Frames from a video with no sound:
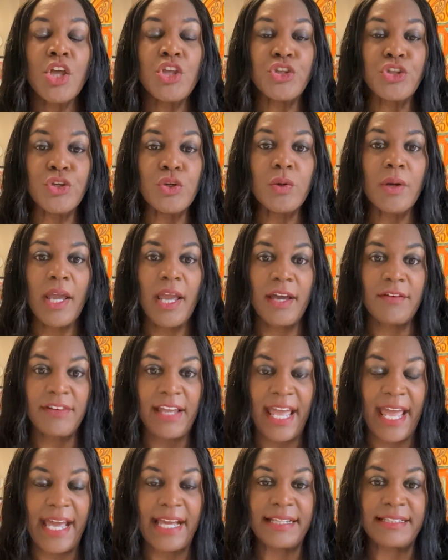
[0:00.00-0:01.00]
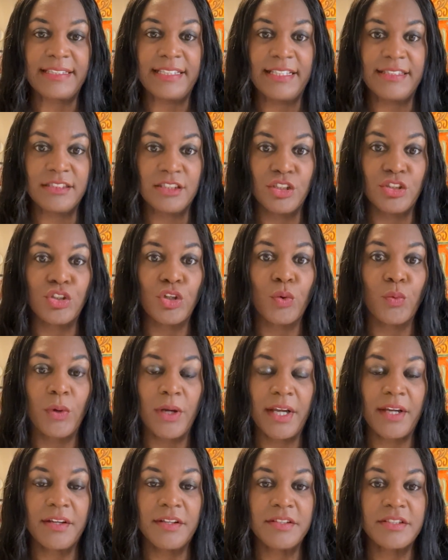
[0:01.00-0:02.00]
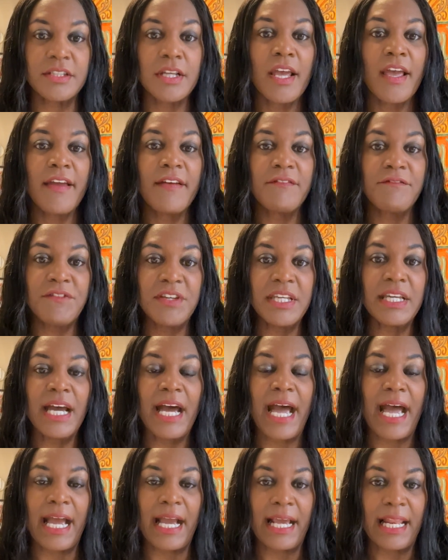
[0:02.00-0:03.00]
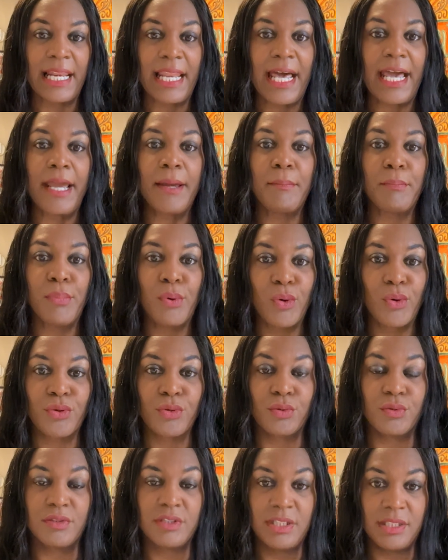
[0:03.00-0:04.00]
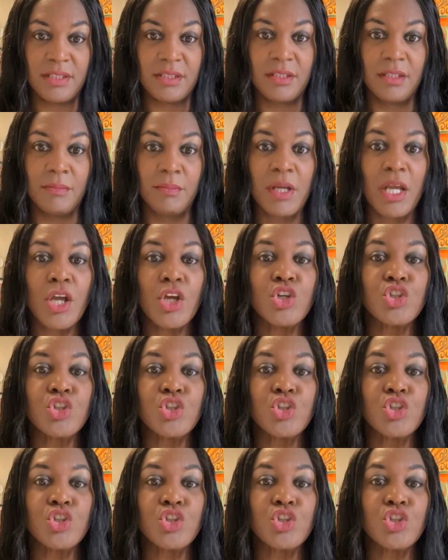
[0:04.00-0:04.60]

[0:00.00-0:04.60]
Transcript: You have access to your records via our client portal system